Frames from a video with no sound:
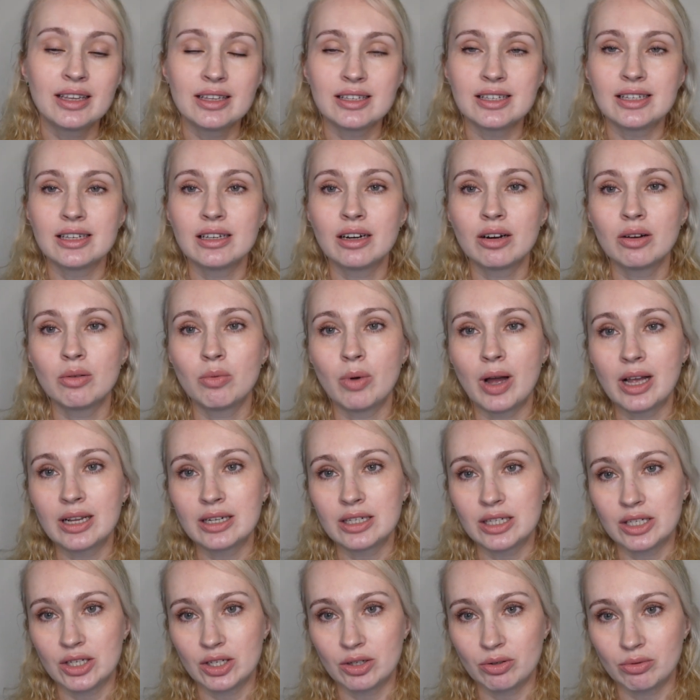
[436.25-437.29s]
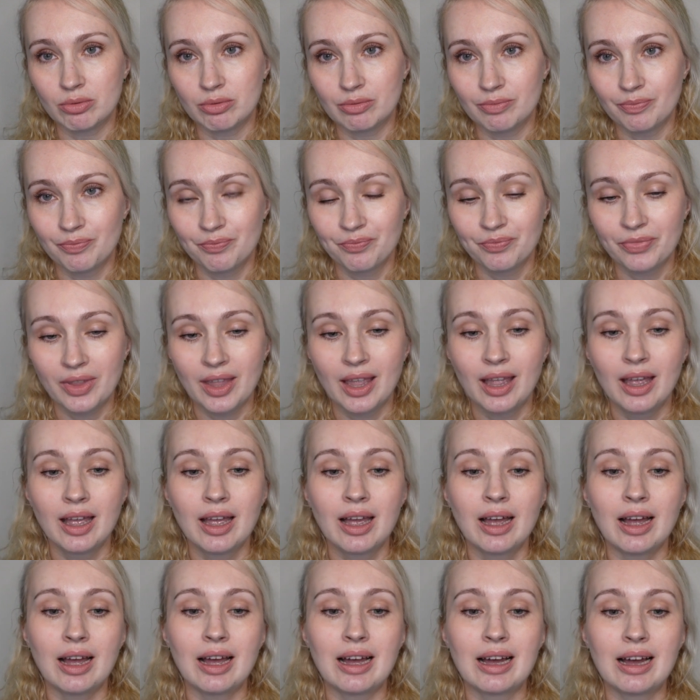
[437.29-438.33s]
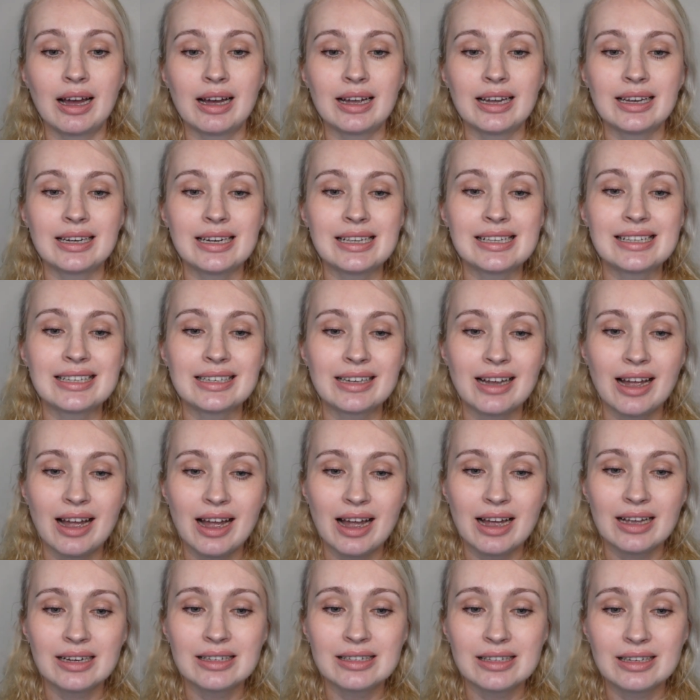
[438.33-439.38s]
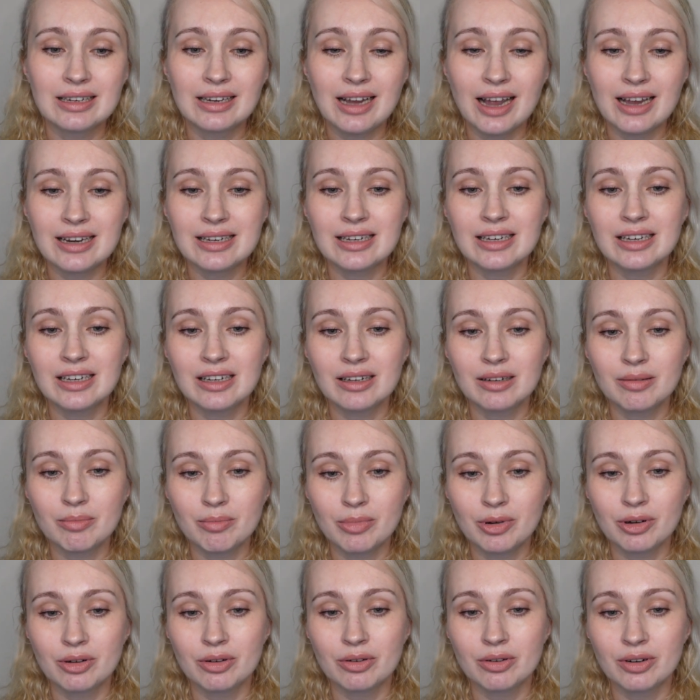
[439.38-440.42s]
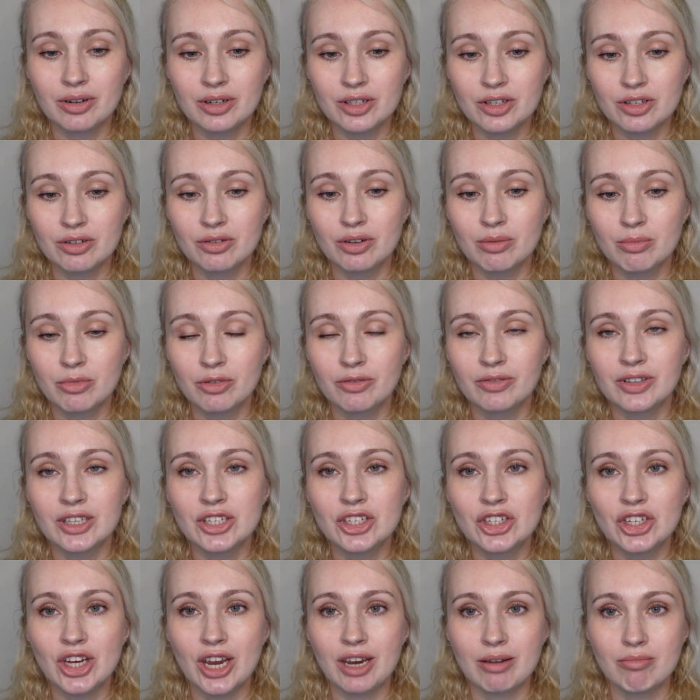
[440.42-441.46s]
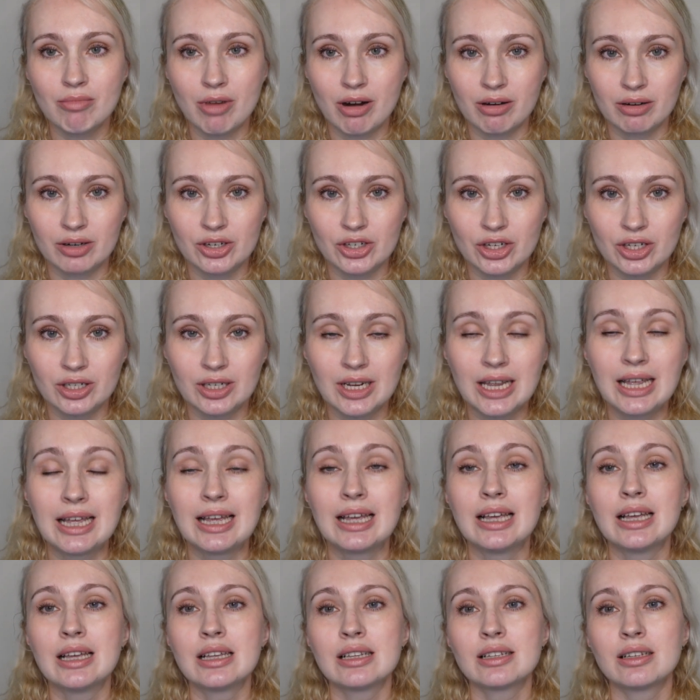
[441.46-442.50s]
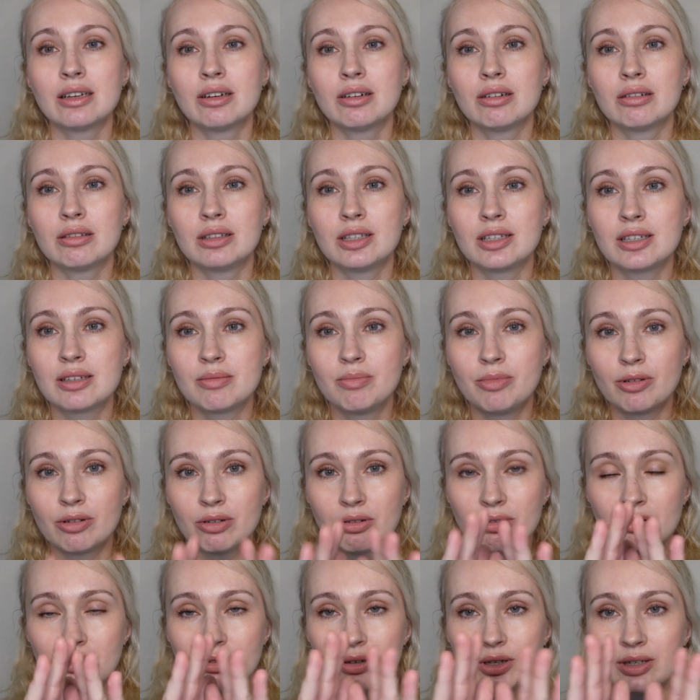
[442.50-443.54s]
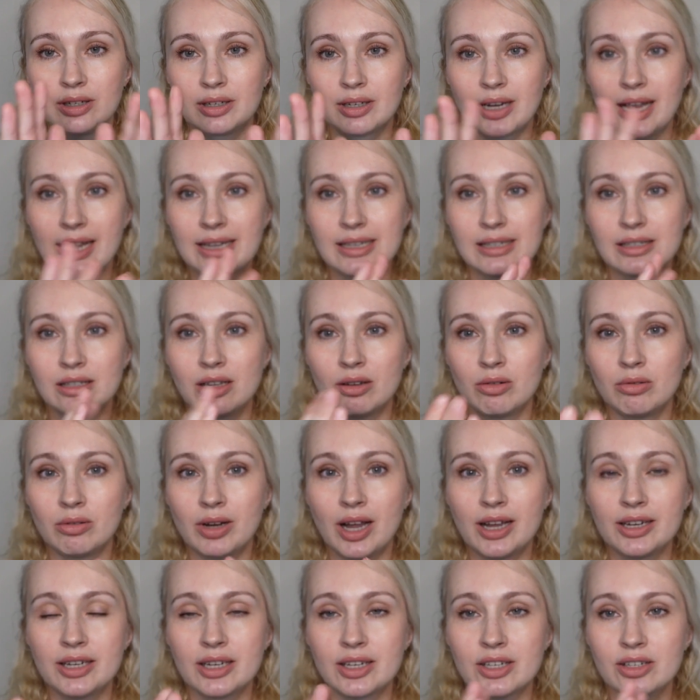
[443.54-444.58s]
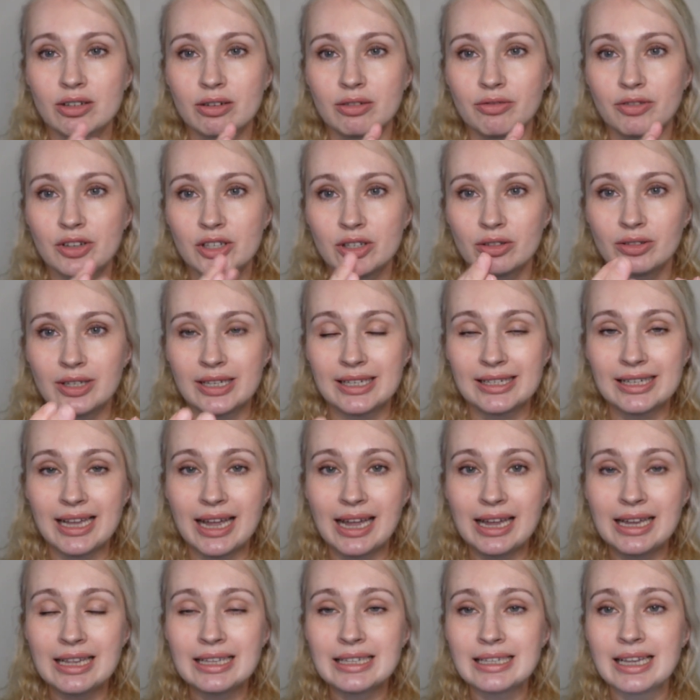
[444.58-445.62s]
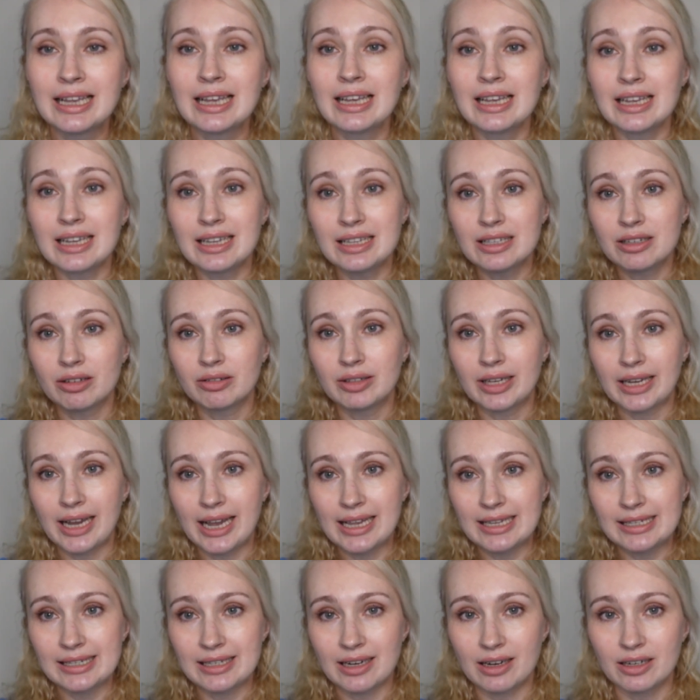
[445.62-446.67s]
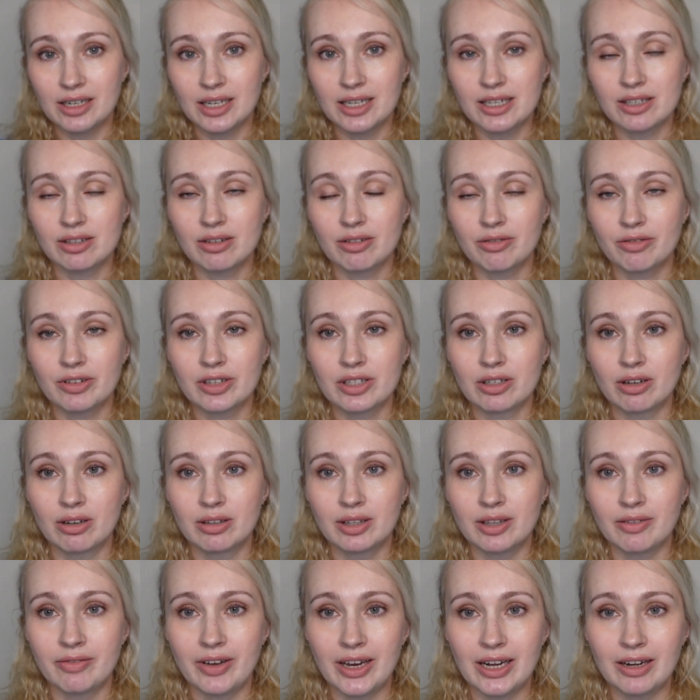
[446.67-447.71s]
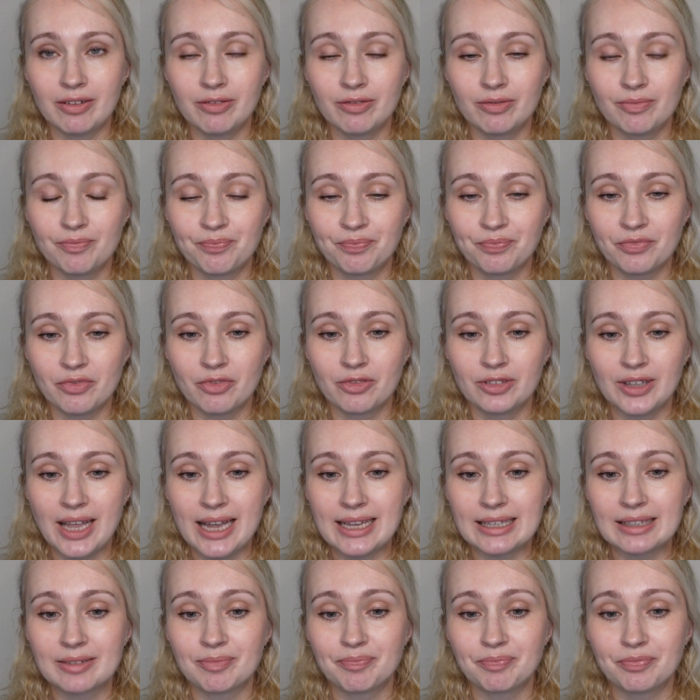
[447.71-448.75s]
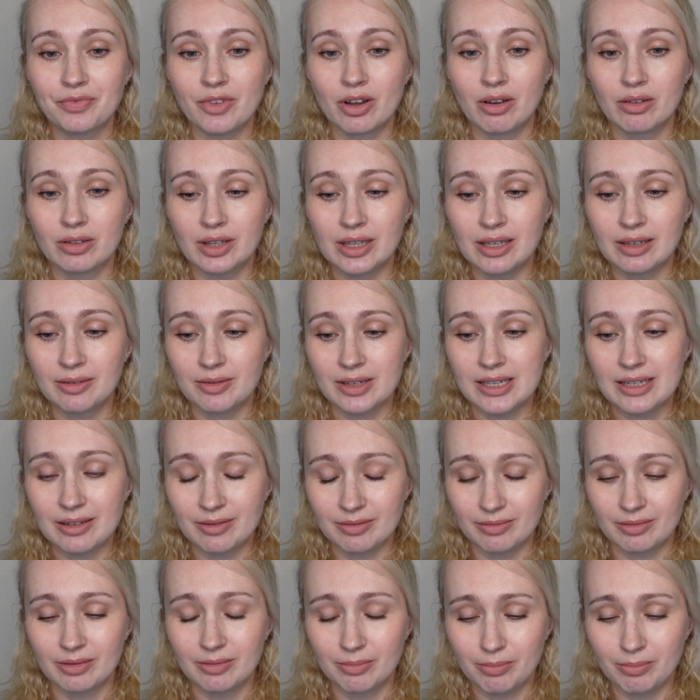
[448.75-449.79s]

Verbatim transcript: 012. Uh, it is cut, cutting burr to remove the J margin. So this burr uh, has no cutting surface on the sides, it only has cutting surface on the very um, flat on the uh,